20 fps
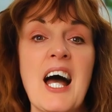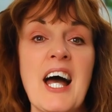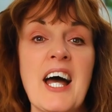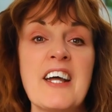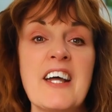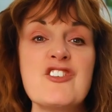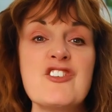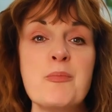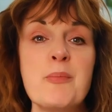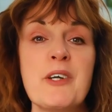
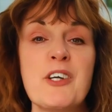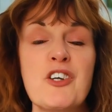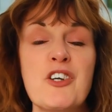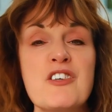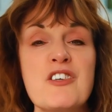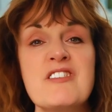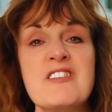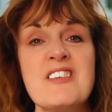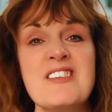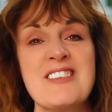And
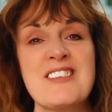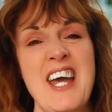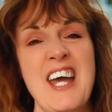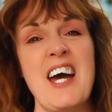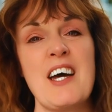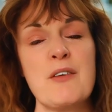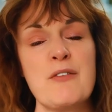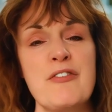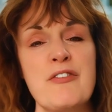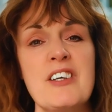because this
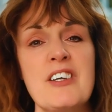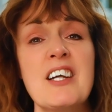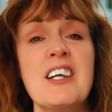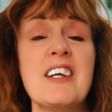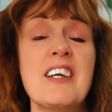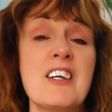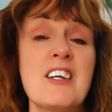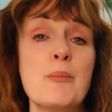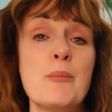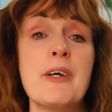can feel a
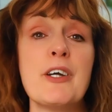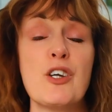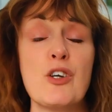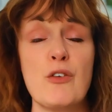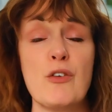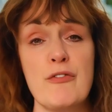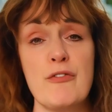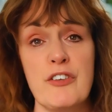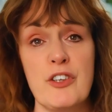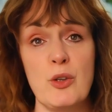little bit
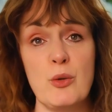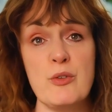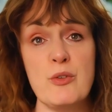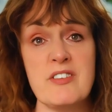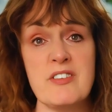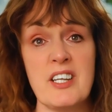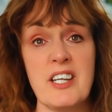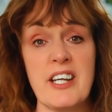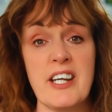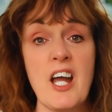
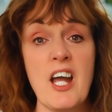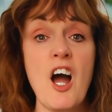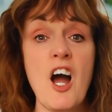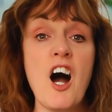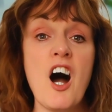confusing,